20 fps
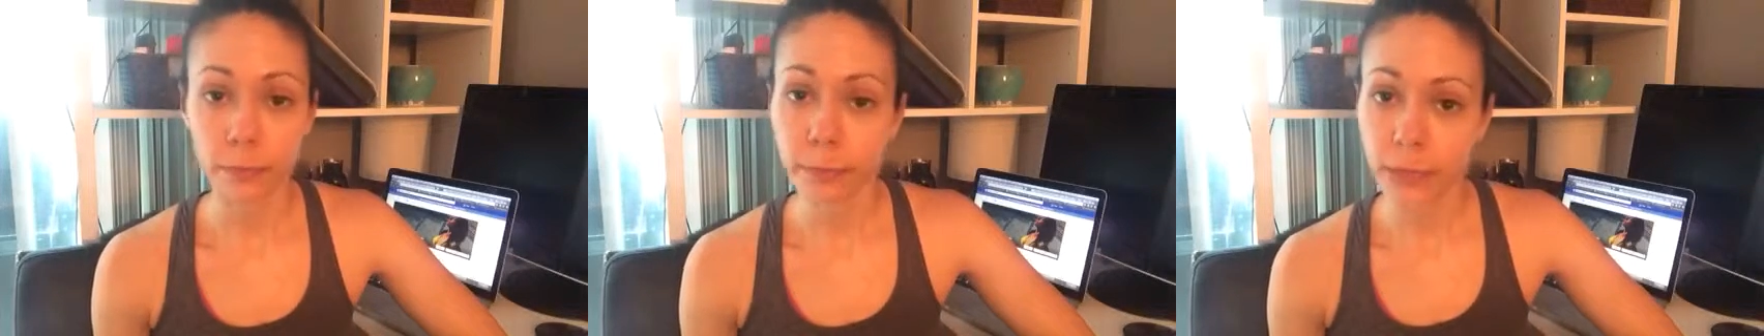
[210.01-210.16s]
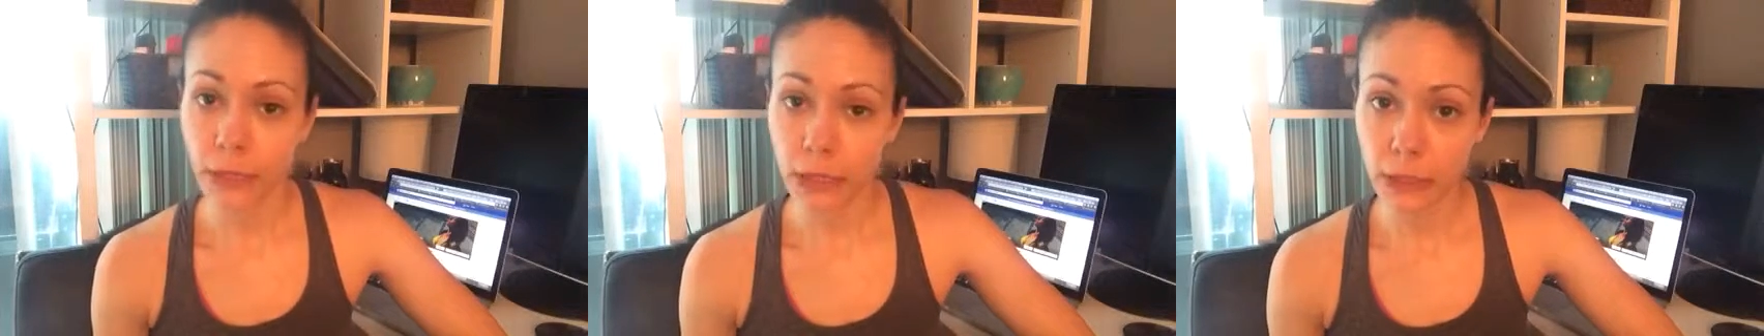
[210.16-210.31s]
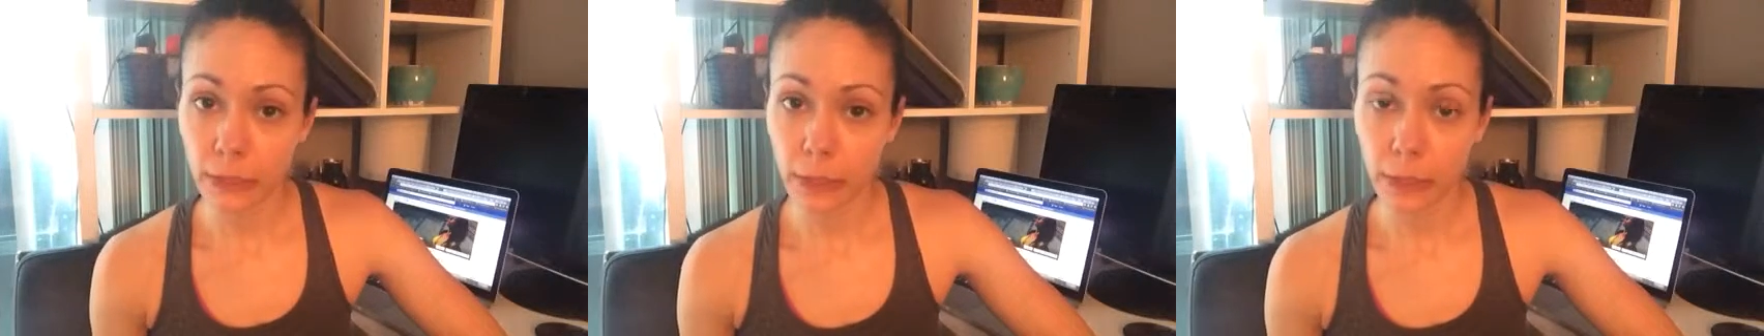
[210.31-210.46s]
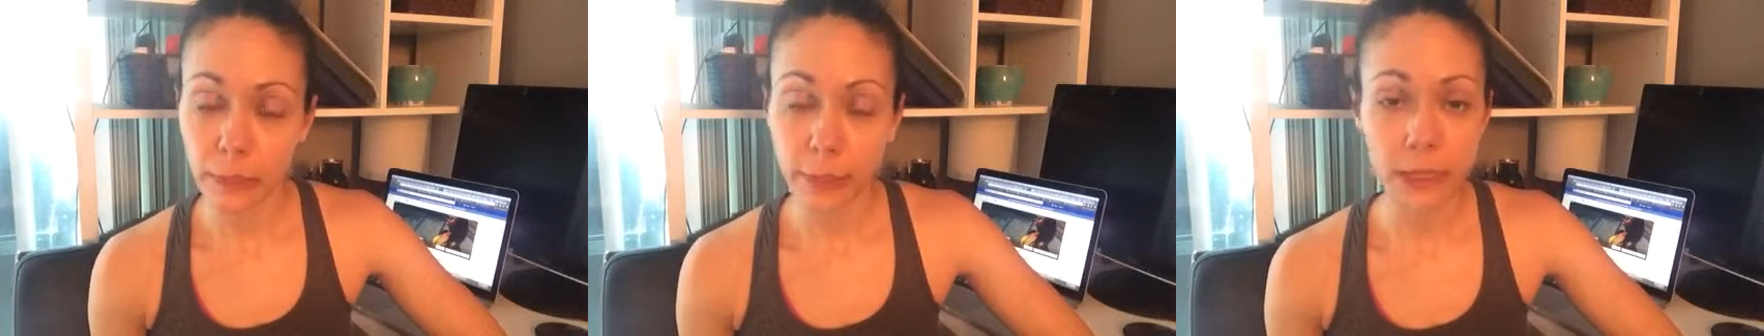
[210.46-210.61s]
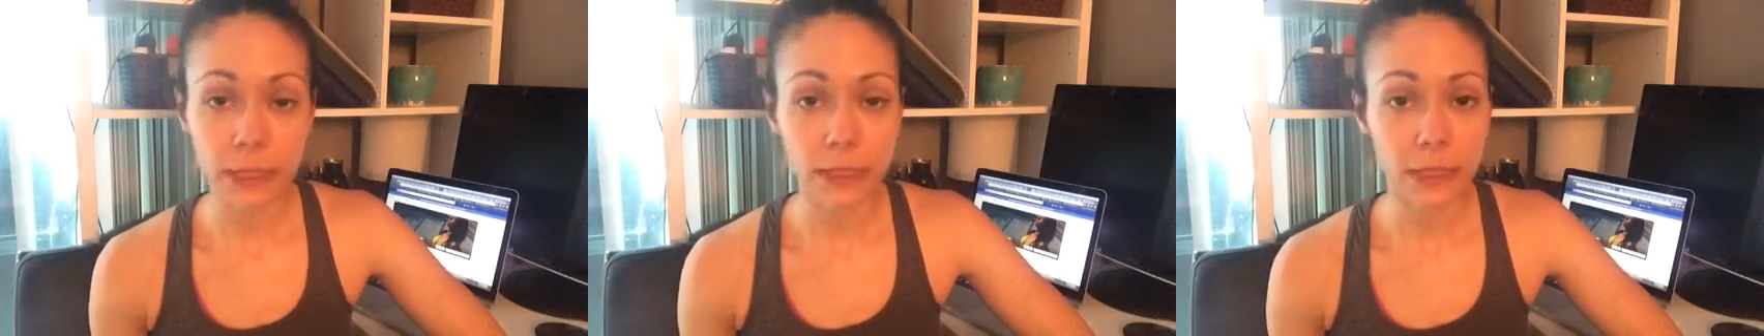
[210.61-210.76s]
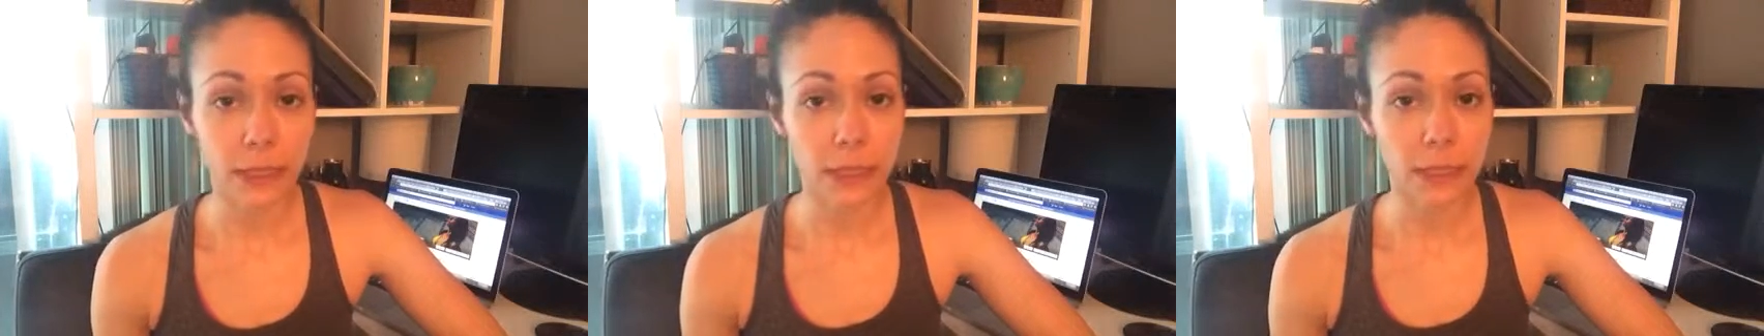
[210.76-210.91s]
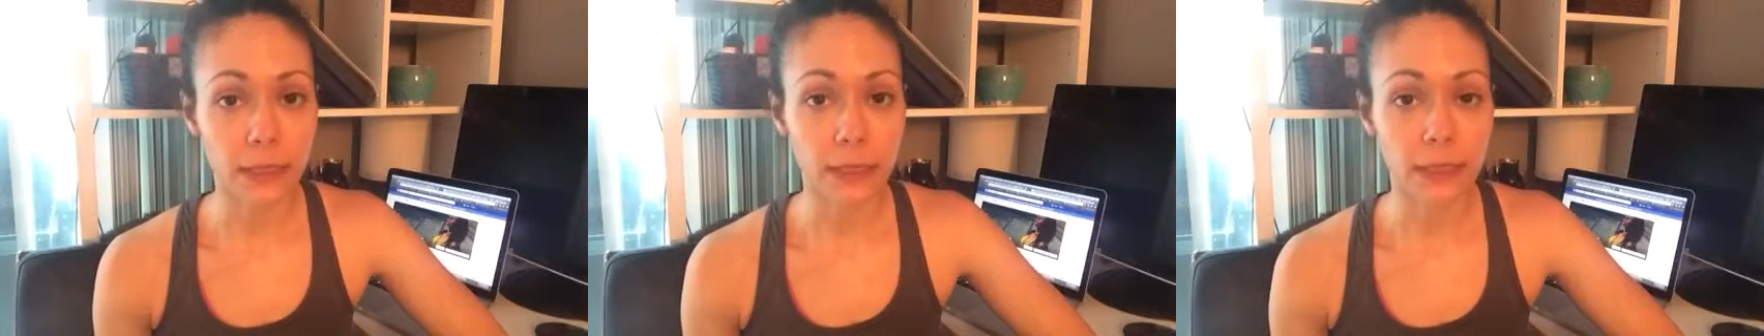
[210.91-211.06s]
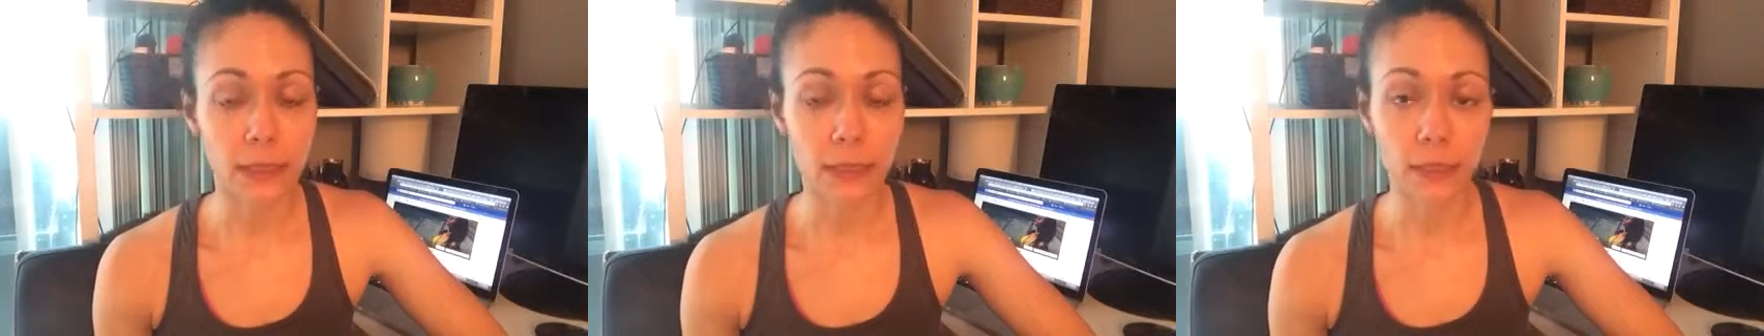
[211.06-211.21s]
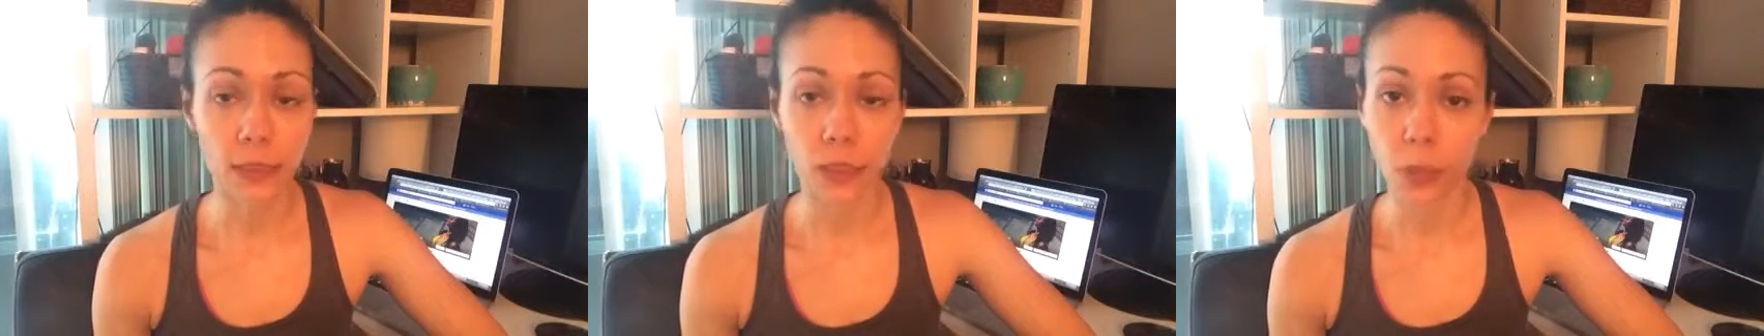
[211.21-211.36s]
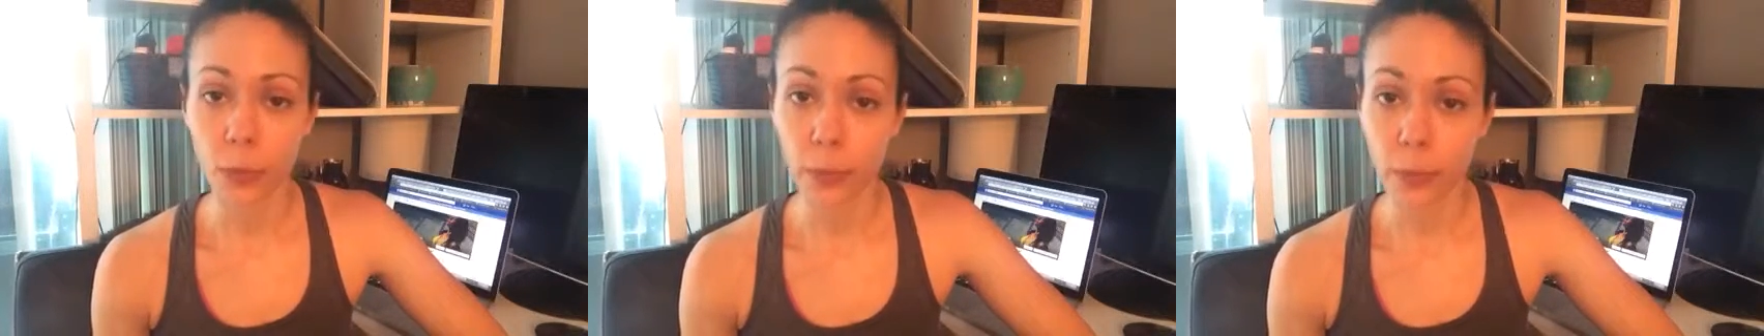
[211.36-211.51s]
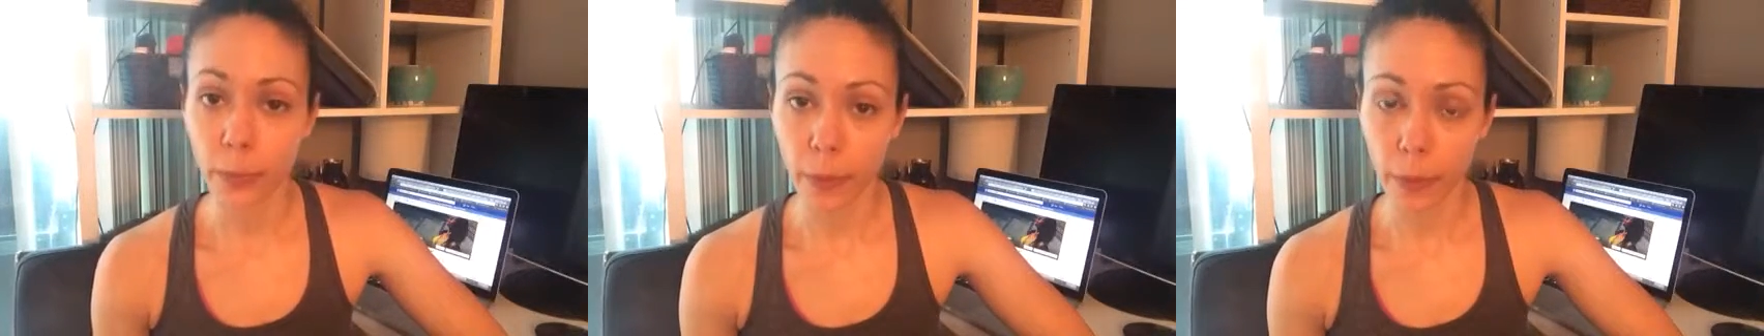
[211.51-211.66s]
building my business and you know